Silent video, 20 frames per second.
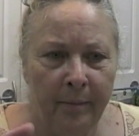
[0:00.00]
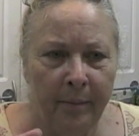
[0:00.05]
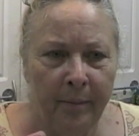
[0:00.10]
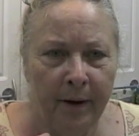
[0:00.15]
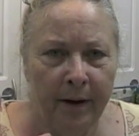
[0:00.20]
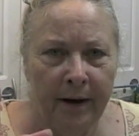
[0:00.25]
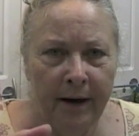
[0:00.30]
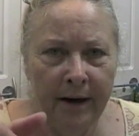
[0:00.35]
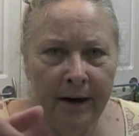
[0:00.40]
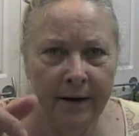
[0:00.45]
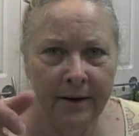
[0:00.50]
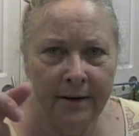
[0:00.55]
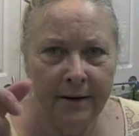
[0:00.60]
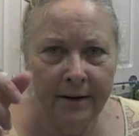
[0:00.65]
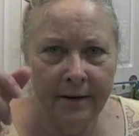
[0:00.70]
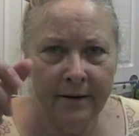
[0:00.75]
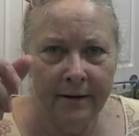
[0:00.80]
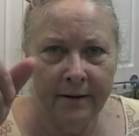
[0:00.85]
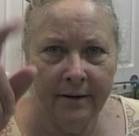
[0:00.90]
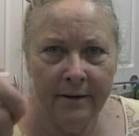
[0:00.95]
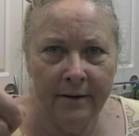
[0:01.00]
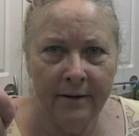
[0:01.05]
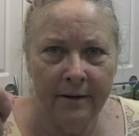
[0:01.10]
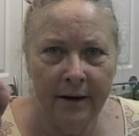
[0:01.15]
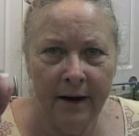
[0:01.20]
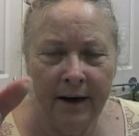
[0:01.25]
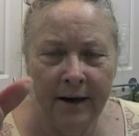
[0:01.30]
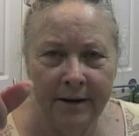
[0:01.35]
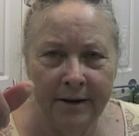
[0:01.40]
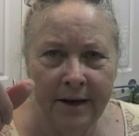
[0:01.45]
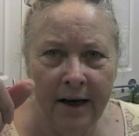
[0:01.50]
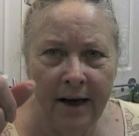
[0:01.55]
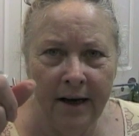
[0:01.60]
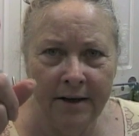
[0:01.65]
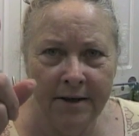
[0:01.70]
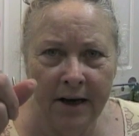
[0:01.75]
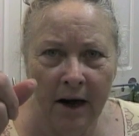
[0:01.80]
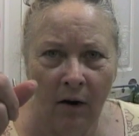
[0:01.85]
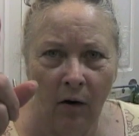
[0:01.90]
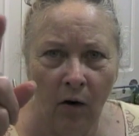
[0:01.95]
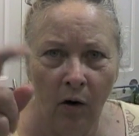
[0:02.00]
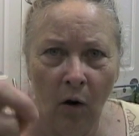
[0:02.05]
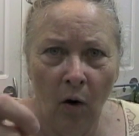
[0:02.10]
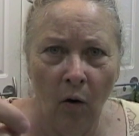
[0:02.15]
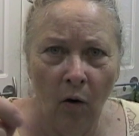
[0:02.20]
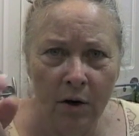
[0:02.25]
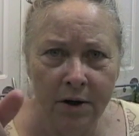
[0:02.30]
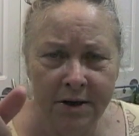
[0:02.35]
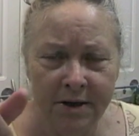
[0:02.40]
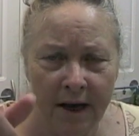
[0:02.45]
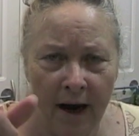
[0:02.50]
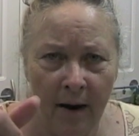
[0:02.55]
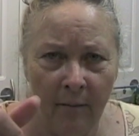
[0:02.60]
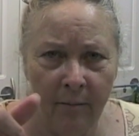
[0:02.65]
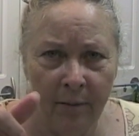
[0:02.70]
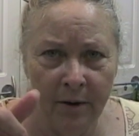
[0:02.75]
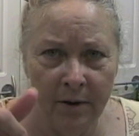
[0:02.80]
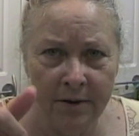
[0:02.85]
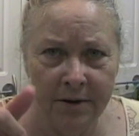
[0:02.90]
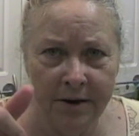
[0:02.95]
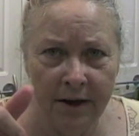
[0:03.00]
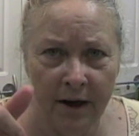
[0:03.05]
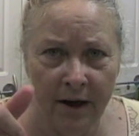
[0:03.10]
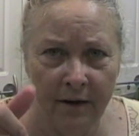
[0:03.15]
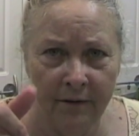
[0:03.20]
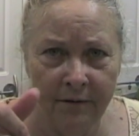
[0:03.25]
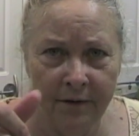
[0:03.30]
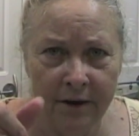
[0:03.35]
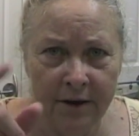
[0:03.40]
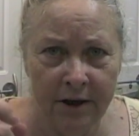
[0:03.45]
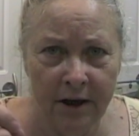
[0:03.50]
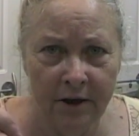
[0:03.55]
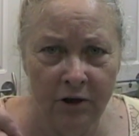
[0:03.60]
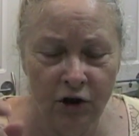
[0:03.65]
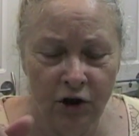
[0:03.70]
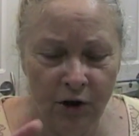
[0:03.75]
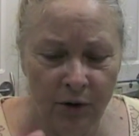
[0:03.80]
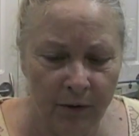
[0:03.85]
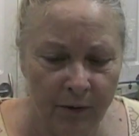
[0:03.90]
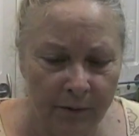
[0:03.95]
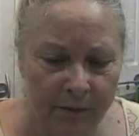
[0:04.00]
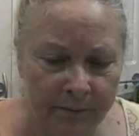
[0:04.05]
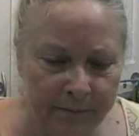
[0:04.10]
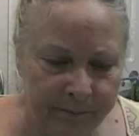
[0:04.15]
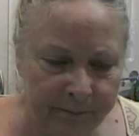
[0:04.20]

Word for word: but it it takes out core samples of the tissue.